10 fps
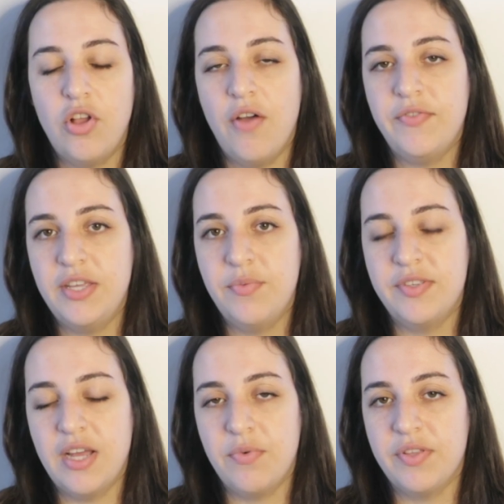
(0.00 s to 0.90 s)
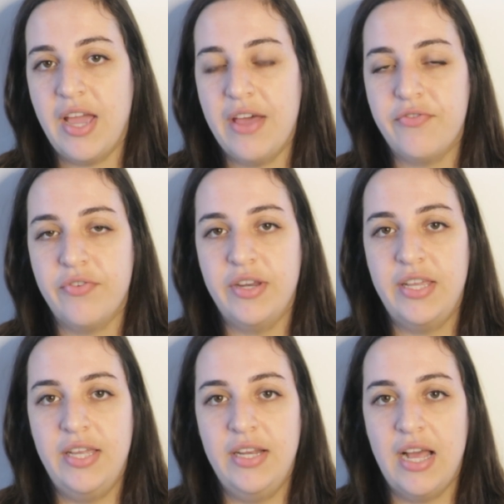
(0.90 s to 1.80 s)
After he was done with Catherine,
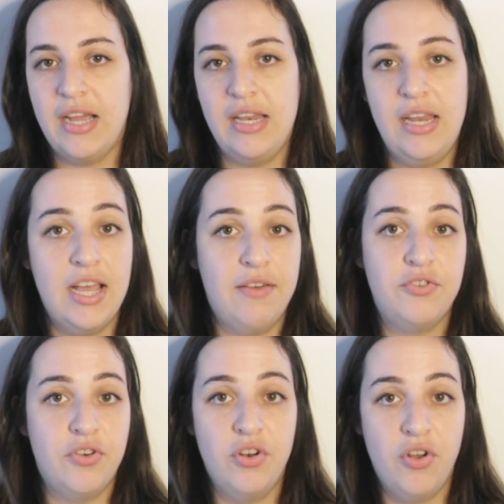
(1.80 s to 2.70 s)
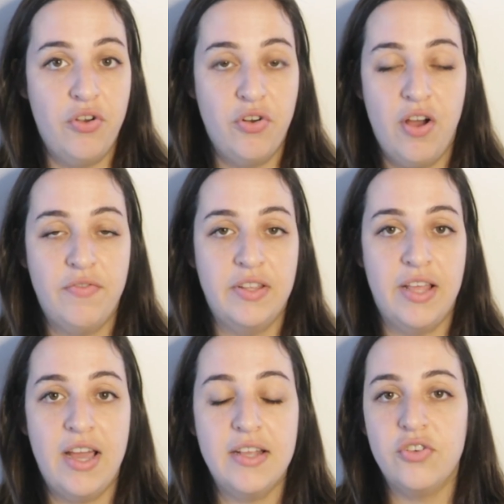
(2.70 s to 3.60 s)
he luckily left her alone after
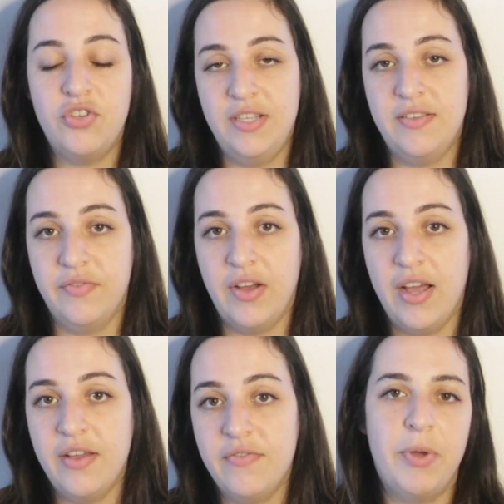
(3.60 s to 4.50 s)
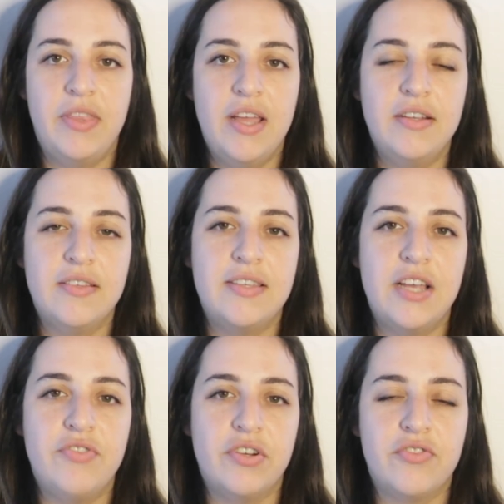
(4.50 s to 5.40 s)
that. She survived. But then Cedric